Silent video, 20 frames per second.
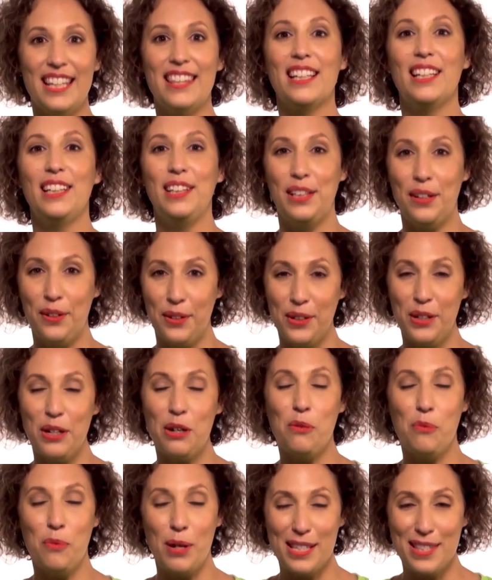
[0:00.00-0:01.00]
in the low
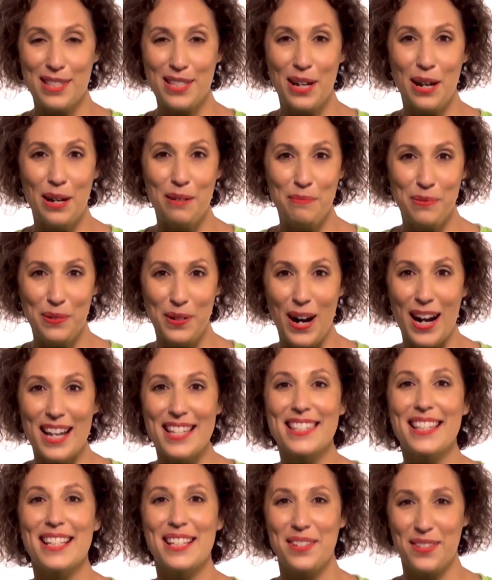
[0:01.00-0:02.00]
one time
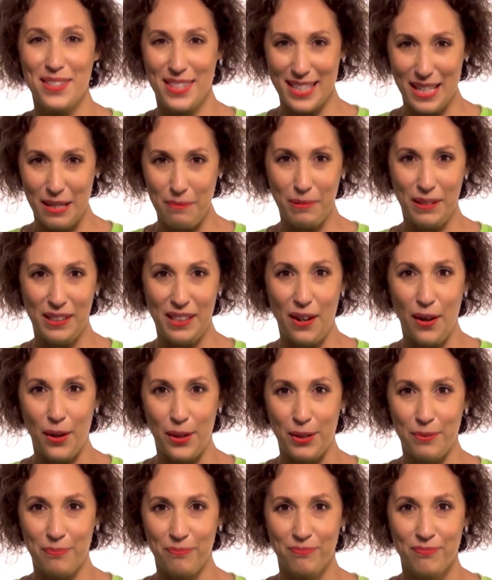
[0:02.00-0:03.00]
price that you'll see
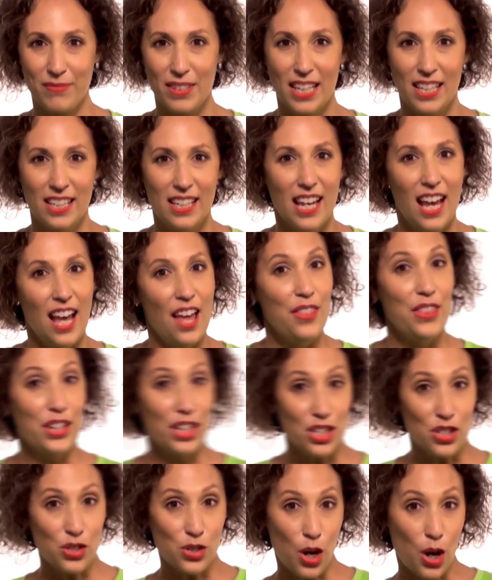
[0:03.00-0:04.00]
below. The
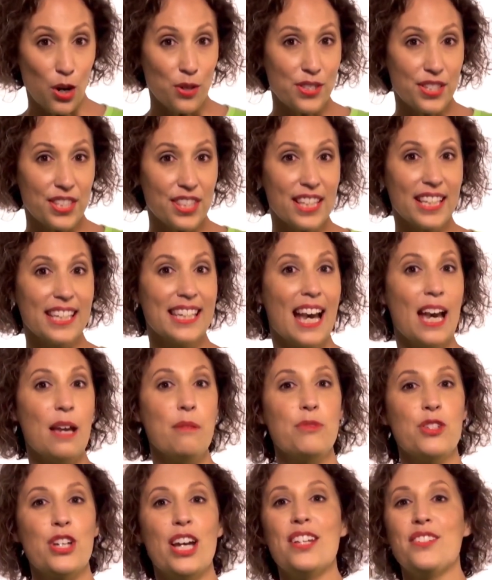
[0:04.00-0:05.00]
controls to the
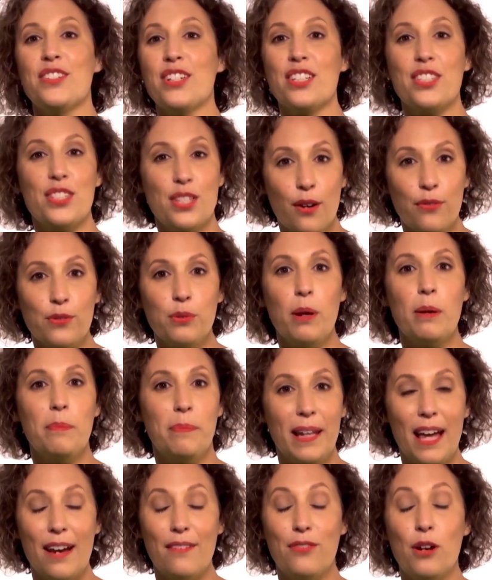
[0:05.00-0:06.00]
game changing software
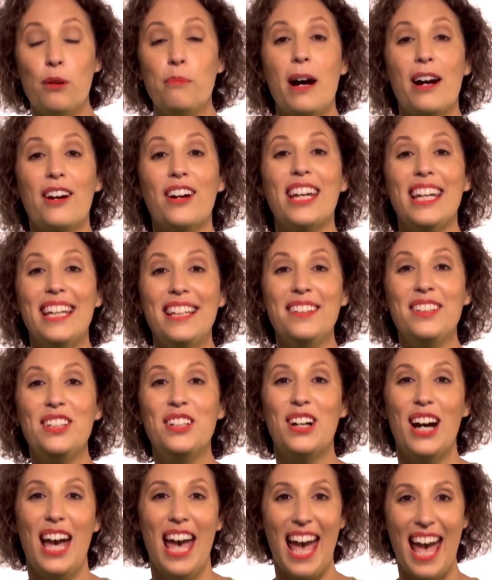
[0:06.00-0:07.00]
platform are in
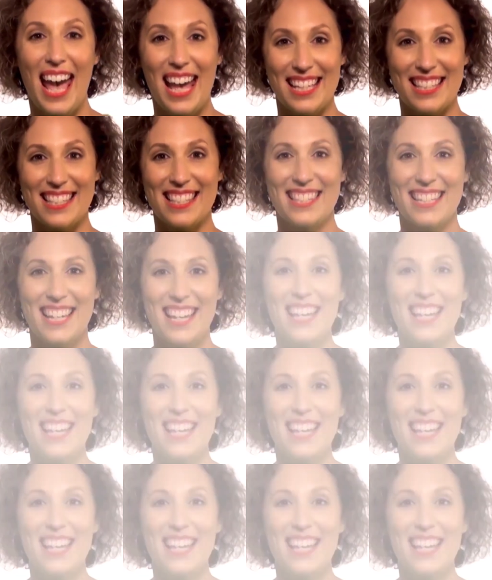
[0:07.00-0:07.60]
your hands.